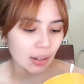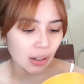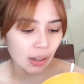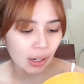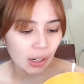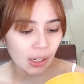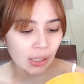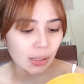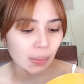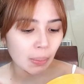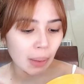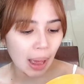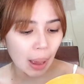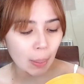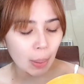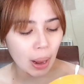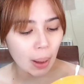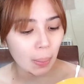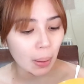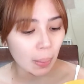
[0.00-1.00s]
occurs,
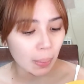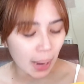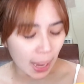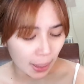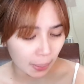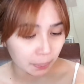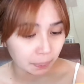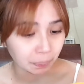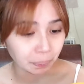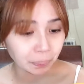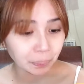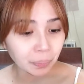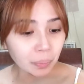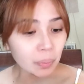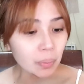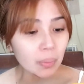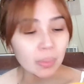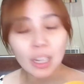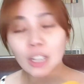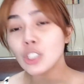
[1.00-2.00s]
blah, blah, blah, blah.
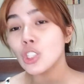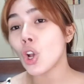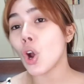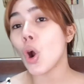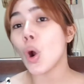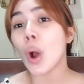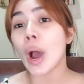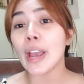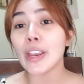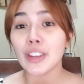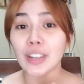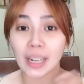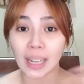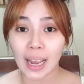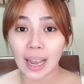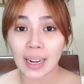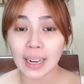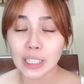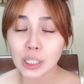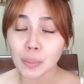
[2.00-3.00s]
So, ayun na
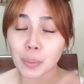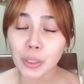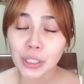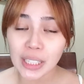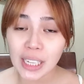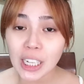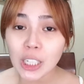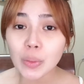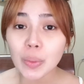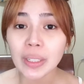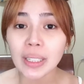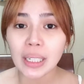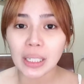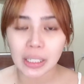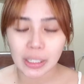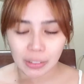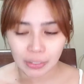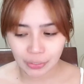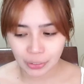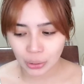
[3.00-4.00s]
nga. Let's proceed with the
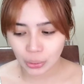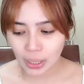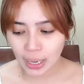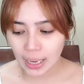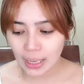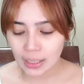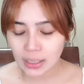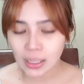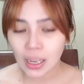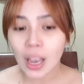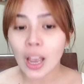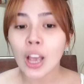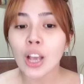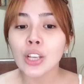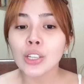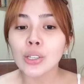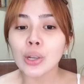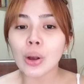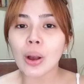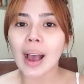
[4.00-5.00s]
review, guys.
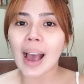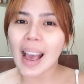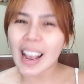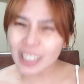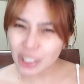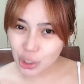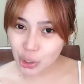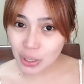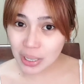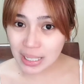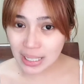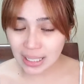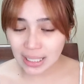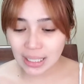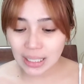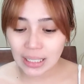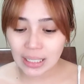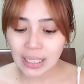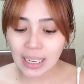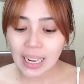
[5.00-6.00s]
So,
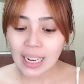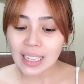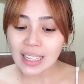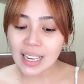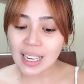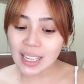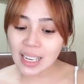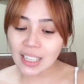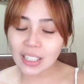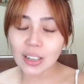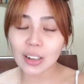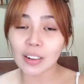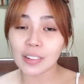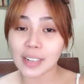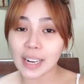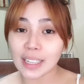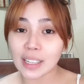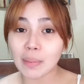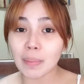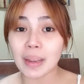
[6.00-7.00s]
actually, this is
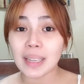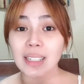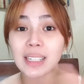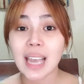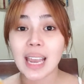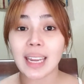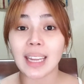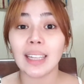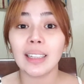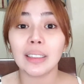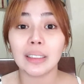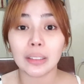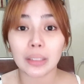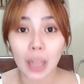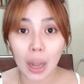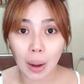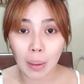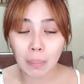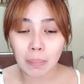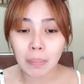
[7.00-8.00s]
already my second
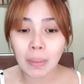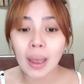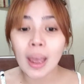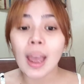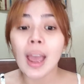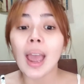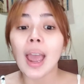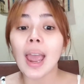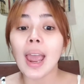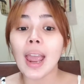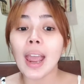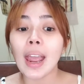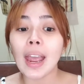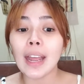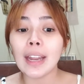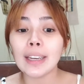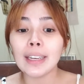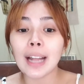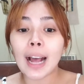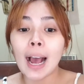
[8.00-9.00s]
tub.
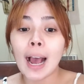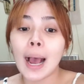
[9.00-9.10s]
And,